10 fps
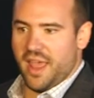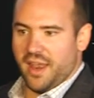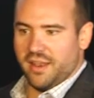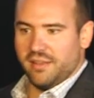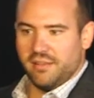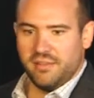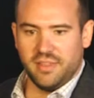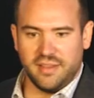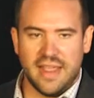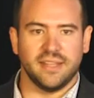and
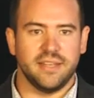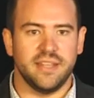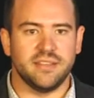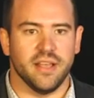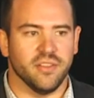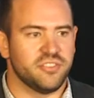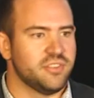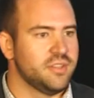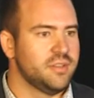the daily details?